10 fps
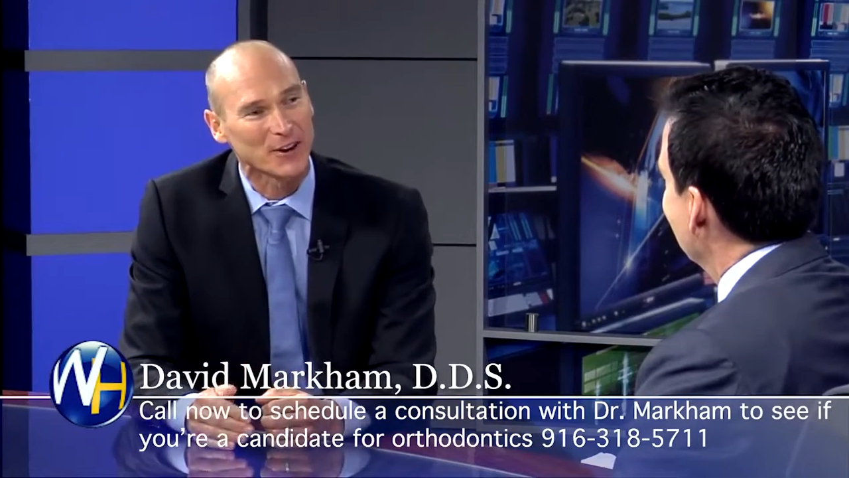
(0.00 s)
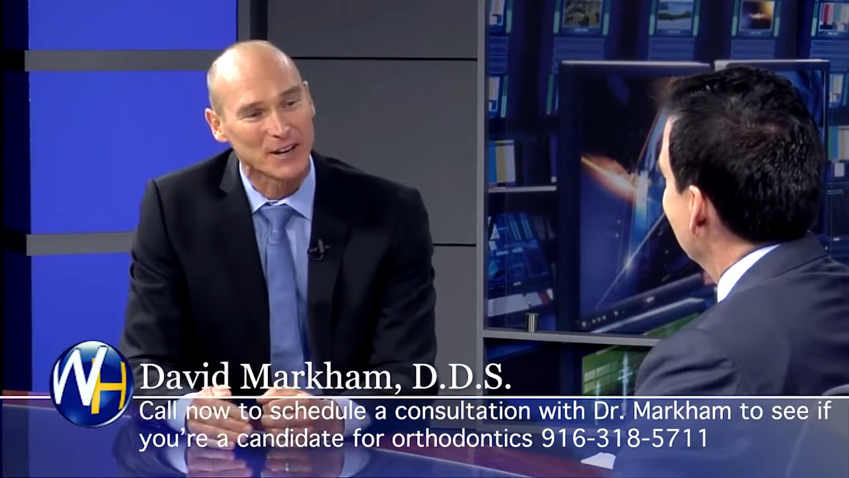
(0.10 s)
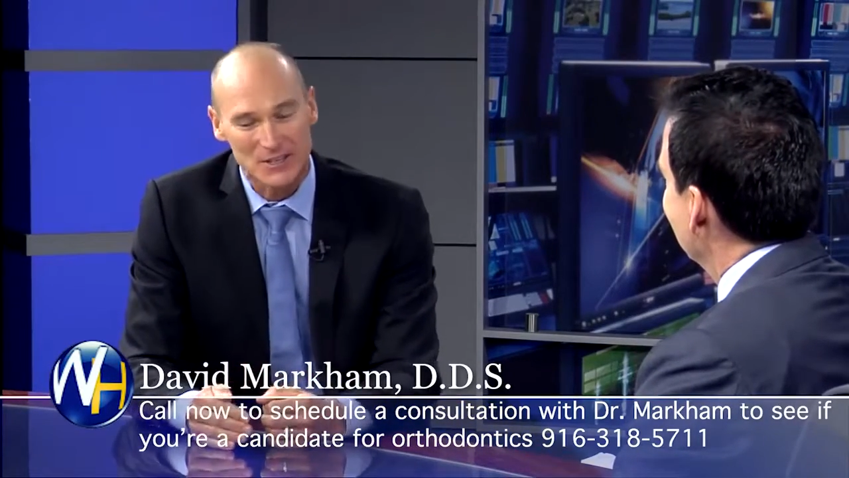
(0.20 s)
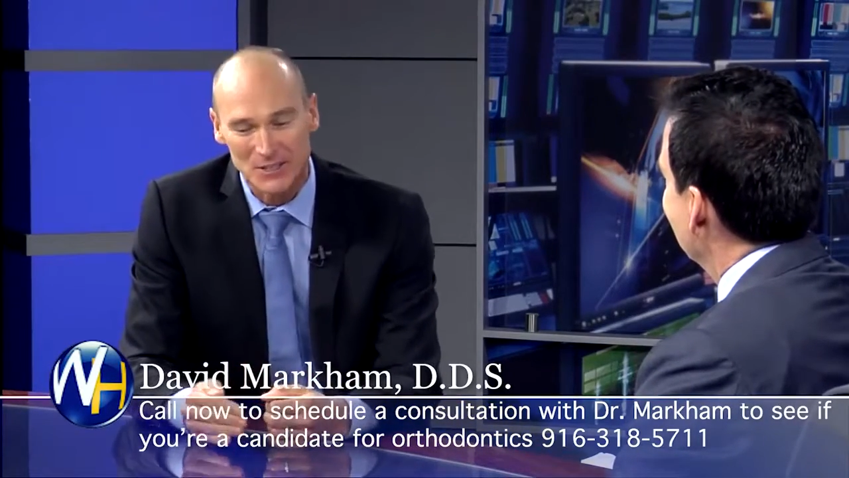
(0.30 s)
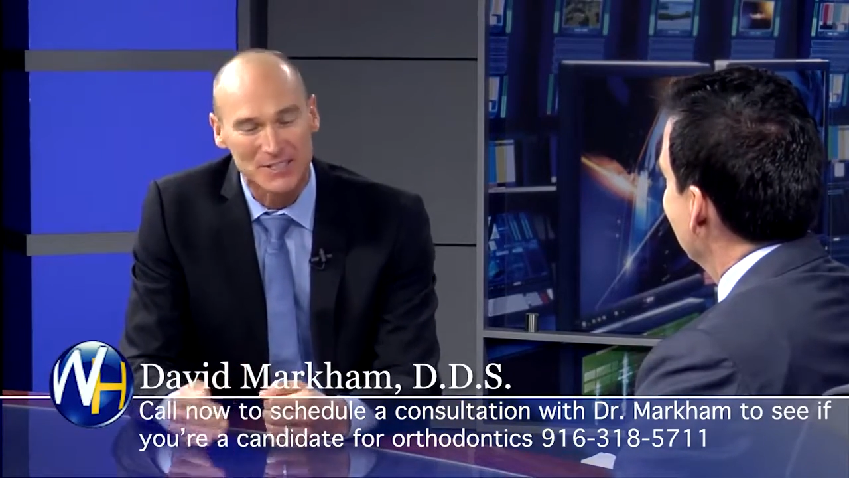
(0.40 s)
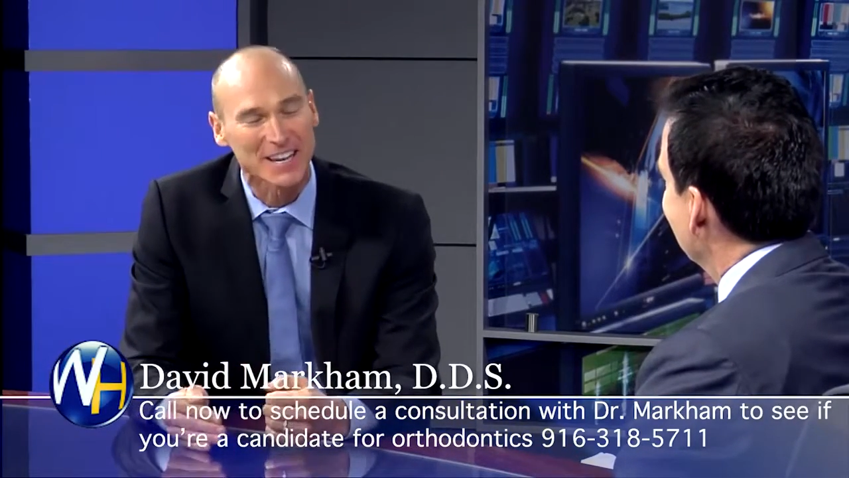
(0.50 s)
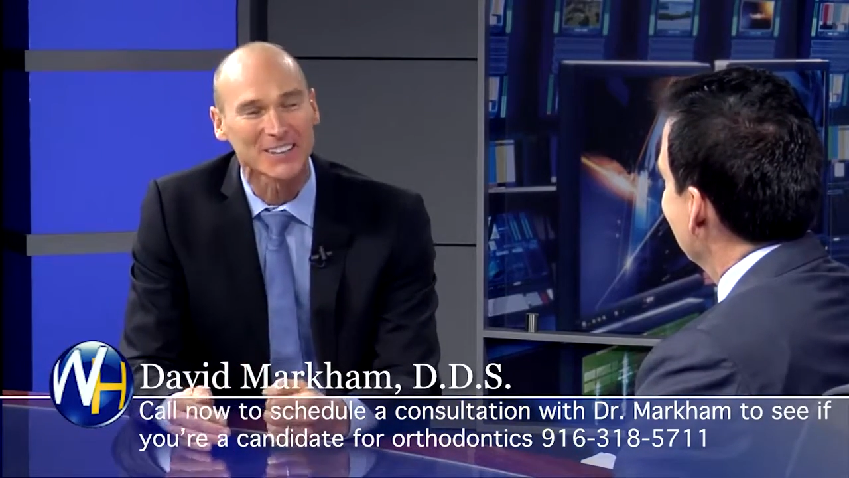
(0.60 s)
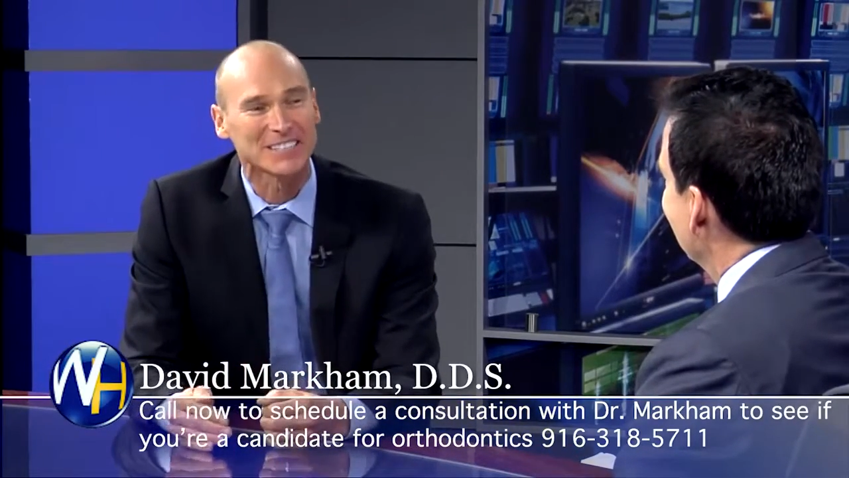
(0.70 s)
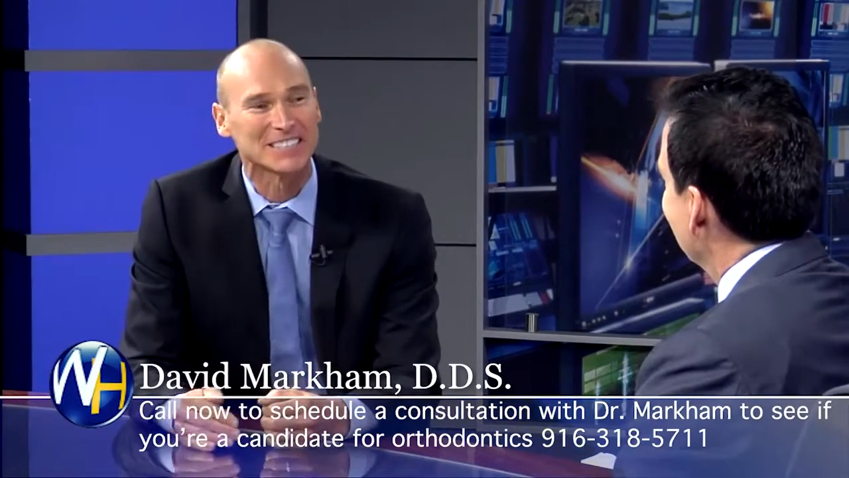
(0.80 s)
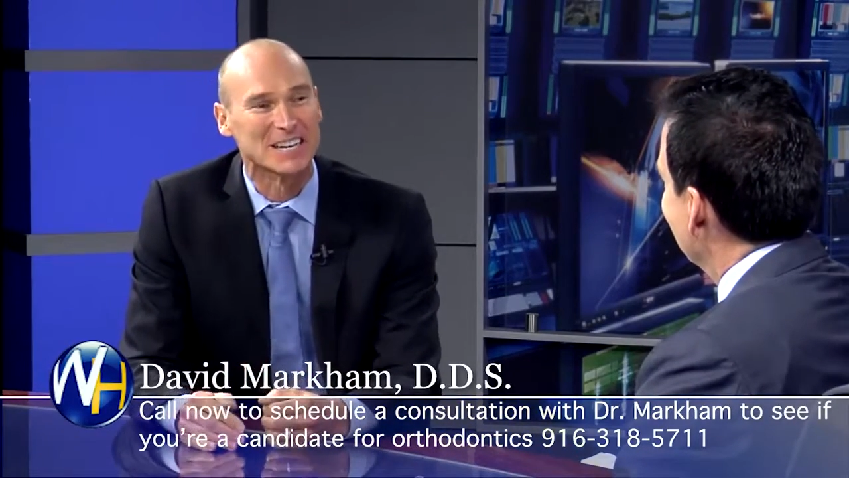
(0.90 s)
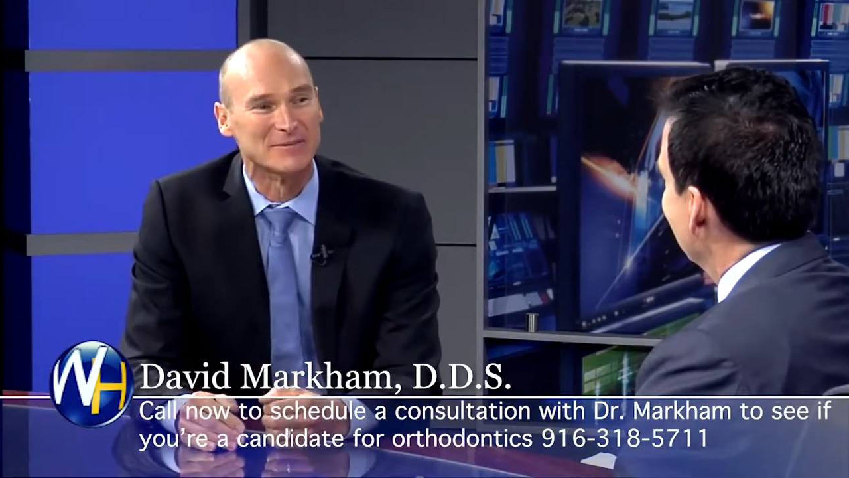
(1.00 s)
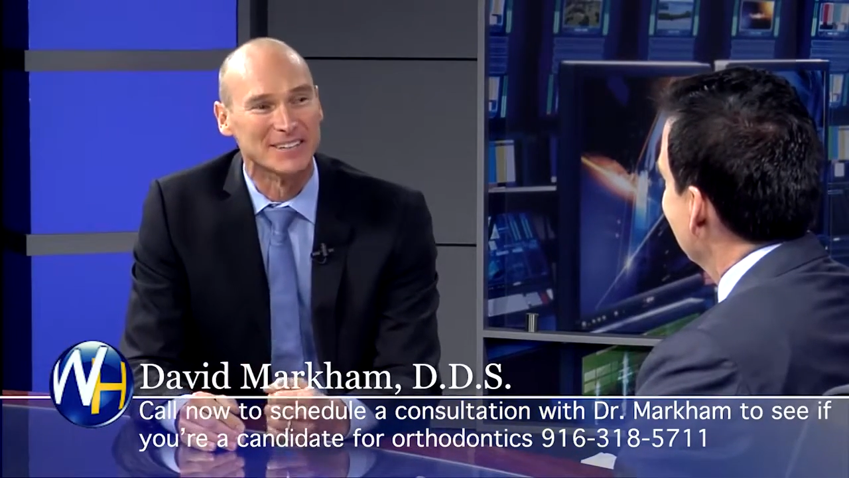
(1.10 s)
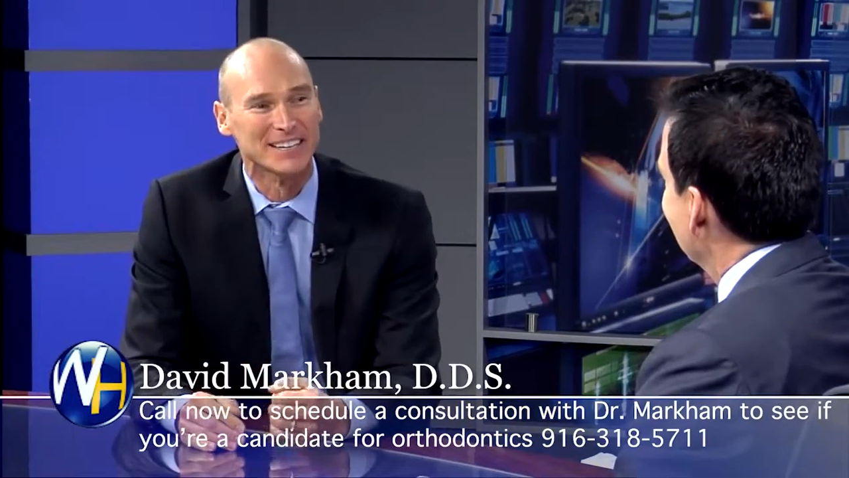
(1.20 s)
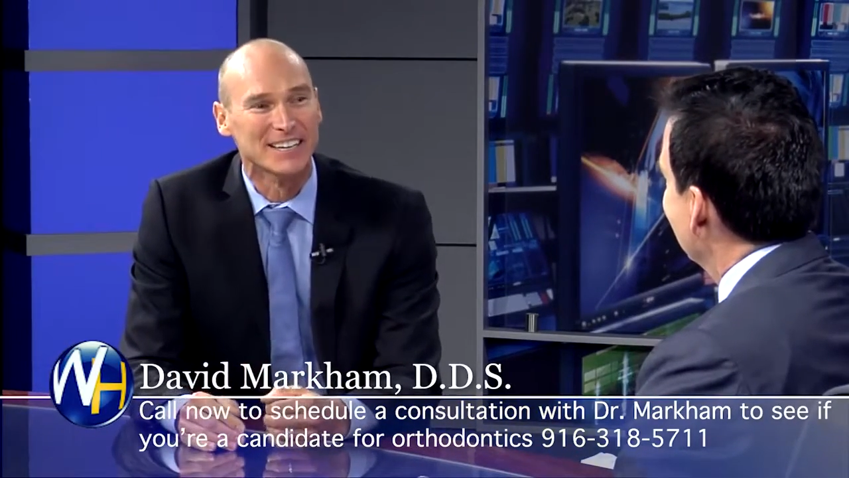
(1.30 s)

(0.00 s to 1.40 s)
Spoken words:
why aren't you telling them?